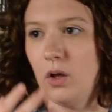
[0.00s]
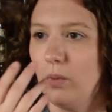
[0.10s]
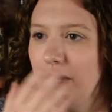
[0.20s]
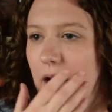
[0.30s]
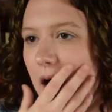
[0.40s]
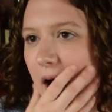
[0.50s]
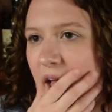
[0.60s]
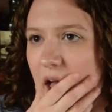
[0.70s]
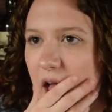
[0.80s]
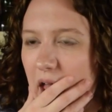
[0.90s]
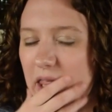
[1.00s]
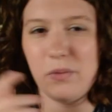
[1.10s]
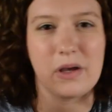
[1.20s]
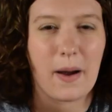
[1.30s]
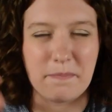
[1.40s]
I think
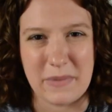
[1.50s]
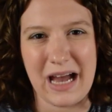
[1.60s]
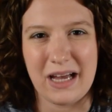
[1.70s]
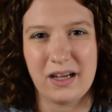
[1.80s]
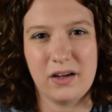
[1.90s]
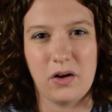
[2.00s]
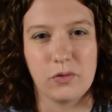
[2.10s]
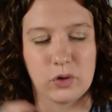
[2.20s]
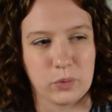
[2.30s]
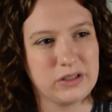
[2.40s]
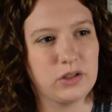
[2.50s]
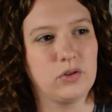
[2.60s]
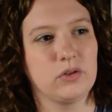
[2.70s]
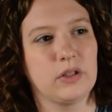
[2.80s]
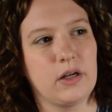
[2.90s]
we got Matt over the Whiskey
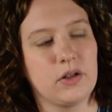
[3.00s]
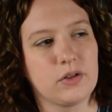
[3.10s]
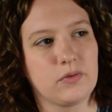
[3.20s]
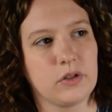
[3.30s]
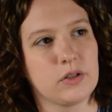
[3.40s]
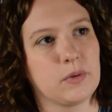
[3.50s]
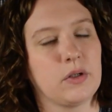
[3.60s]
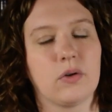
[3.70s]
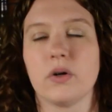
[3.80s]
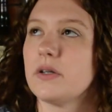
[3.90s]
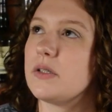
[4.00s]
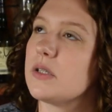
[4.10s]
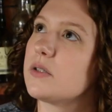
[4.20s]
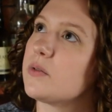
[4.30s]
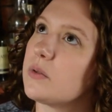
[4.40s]
Crusaders for this one, or is
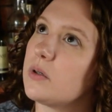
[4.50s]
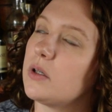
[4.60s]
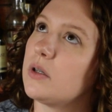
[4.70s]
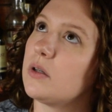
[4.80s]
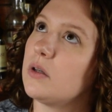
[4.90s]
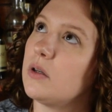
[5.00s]
this one?